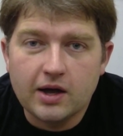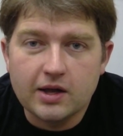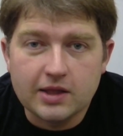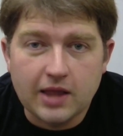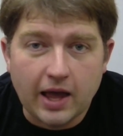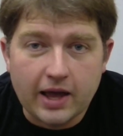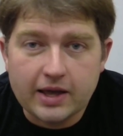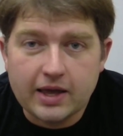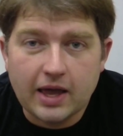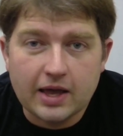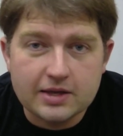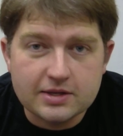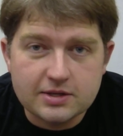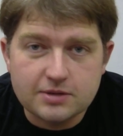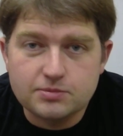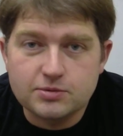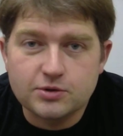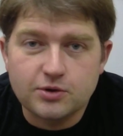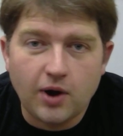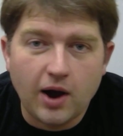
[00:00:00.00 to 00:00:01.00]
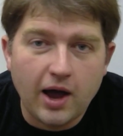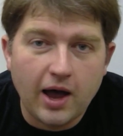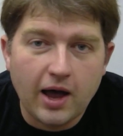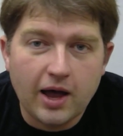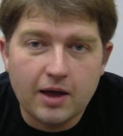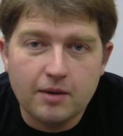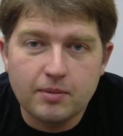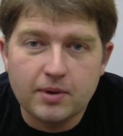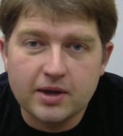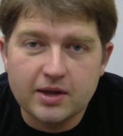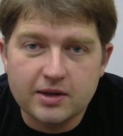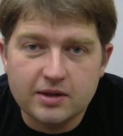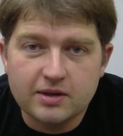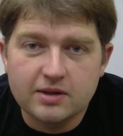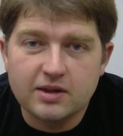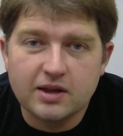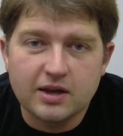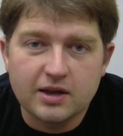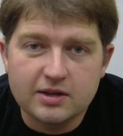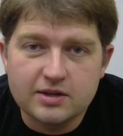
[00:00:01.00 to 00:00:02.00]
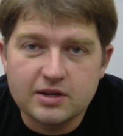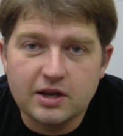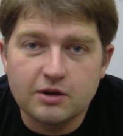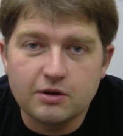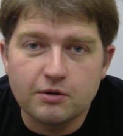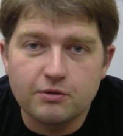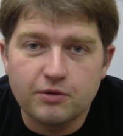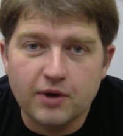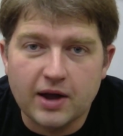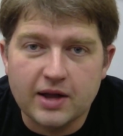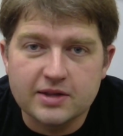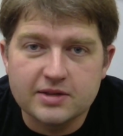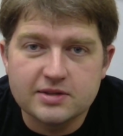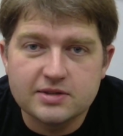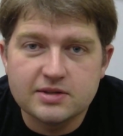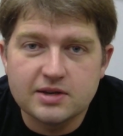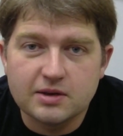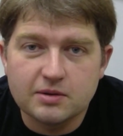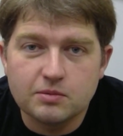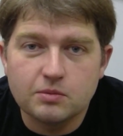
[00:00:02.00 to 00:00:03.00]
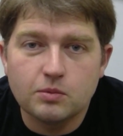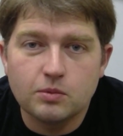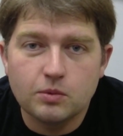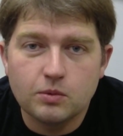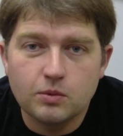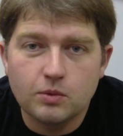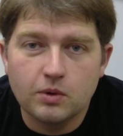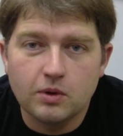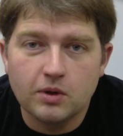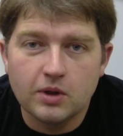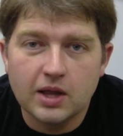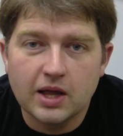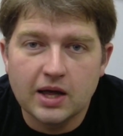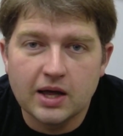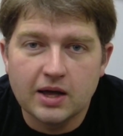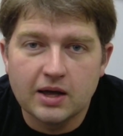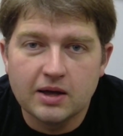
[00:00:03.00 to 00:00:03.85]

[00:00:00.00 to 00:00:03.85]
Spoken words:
Like and subscribe, and tell your friends, and we'll